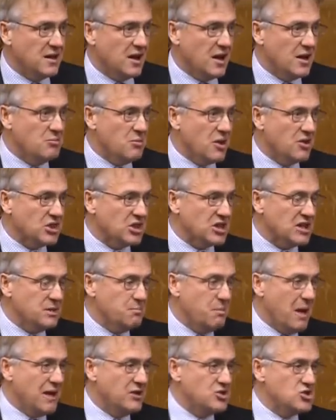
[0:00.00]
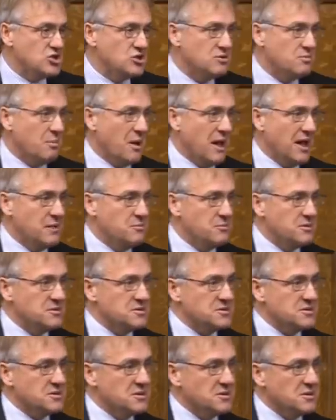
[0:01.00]
a monthly pension
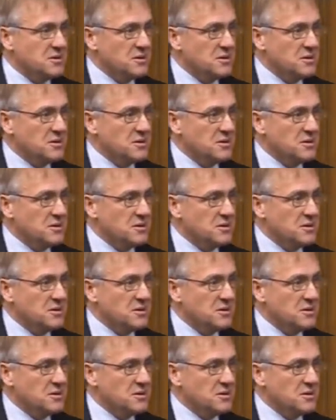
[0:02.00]
payment.